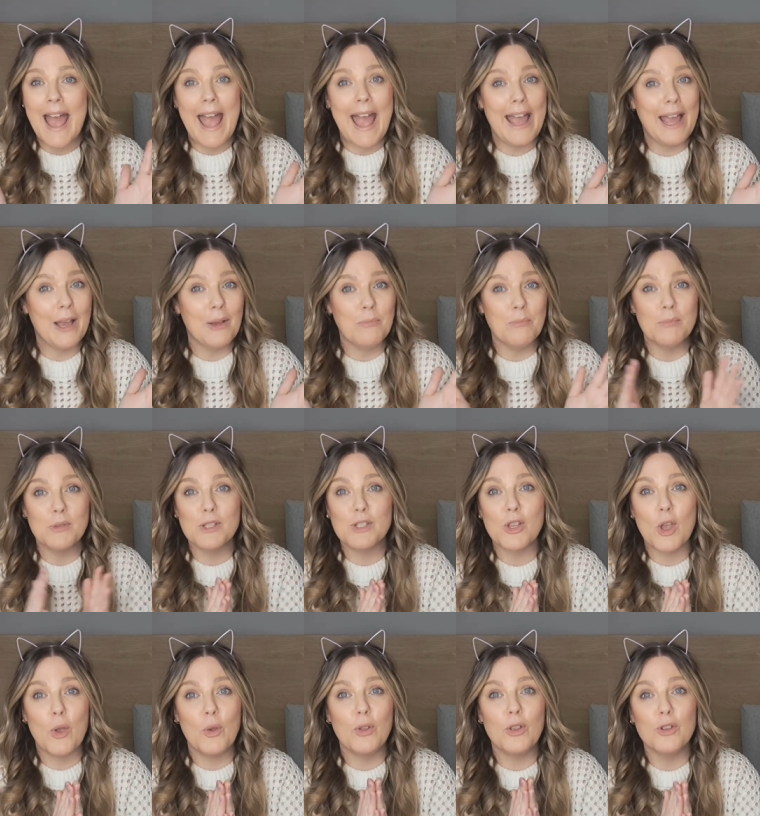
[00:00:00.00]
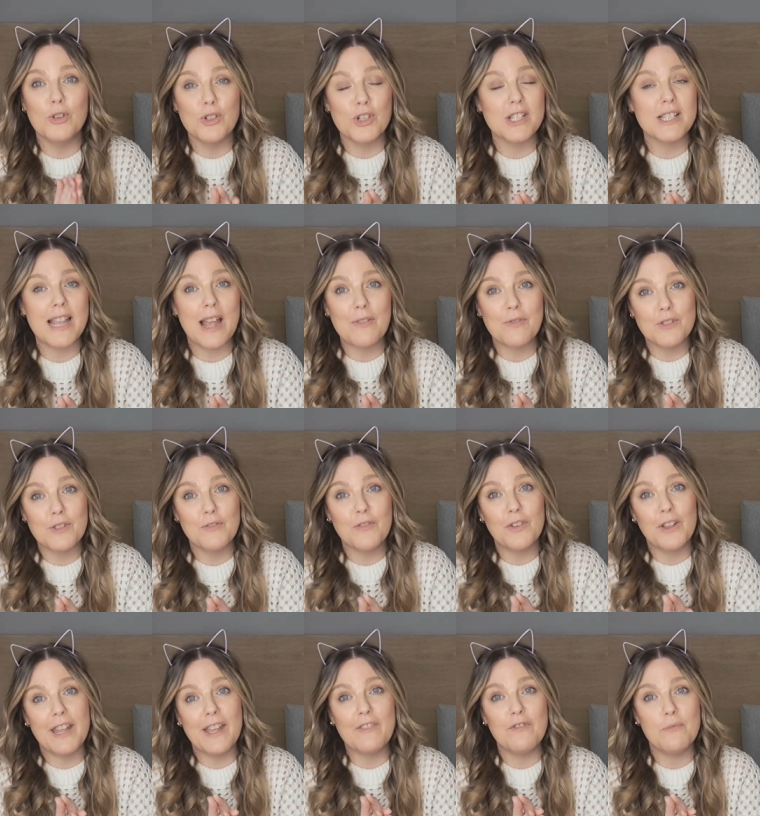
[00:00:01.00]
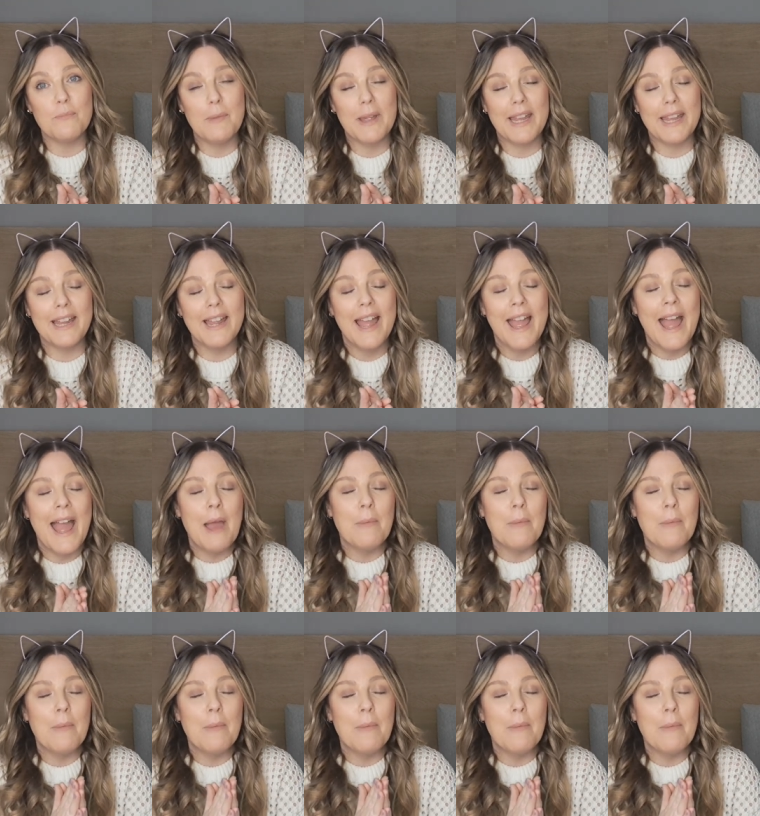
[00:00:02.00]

Um, so you'll just have to forgive me.